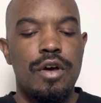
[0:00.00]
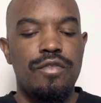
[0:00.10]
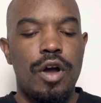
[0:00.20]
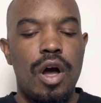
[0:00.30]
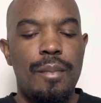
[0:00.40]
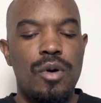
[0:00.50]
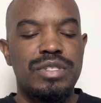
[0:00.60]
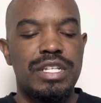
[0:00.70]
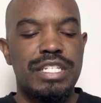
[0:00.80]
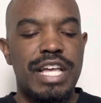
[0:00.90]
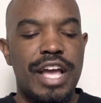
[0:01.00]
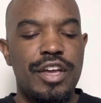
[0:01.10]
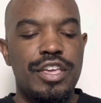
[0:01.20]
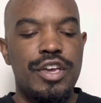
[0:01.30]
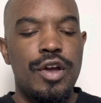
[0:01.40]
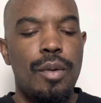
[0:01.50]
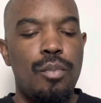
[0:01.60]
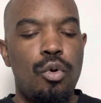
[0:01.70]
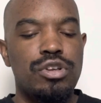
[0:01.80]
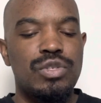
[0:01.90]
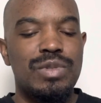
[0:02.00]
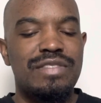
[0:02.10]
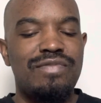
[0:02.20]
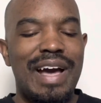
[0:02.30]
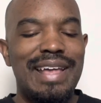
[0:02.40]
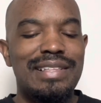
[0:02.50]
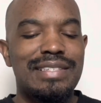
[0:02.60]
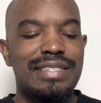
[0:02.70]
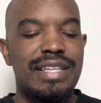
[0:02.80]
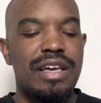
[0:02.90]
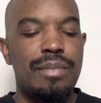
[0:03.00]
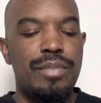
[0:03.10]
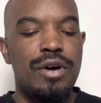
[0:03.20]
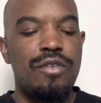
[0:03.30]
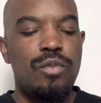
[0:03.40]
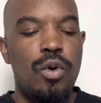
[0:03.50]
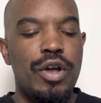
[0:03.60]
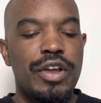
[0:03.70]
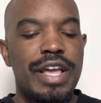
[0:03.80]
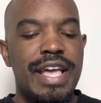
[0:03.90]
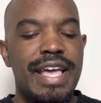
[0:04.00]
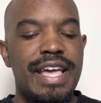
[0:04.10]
For almost an entire year, Porsha was fighting to stay above water